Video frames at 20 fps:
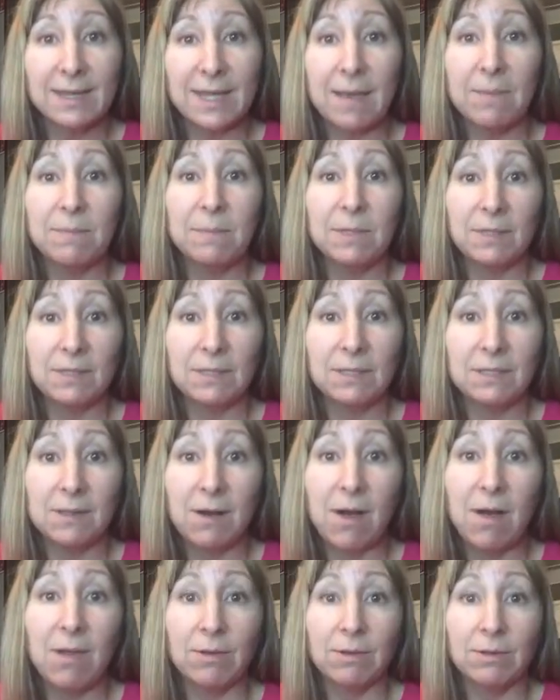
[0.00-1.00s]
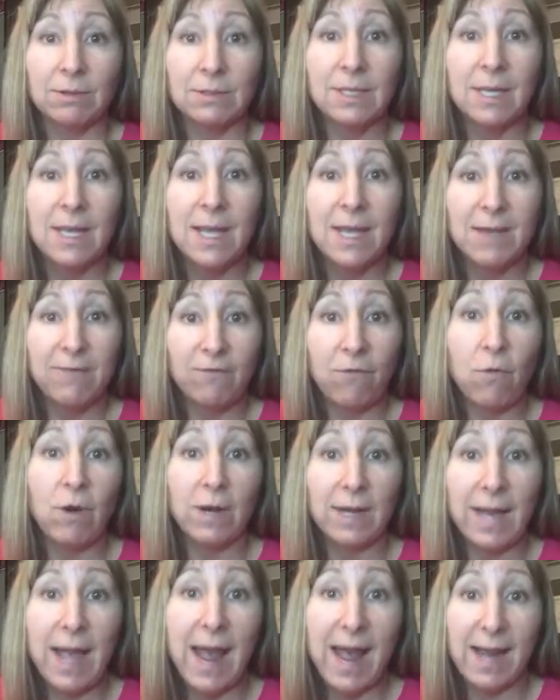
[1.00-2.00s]
that $1 million for
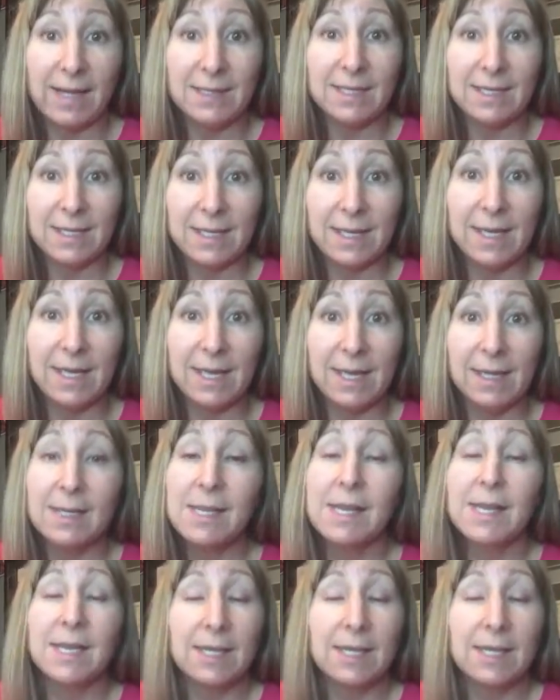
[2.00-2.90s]
an acting gig.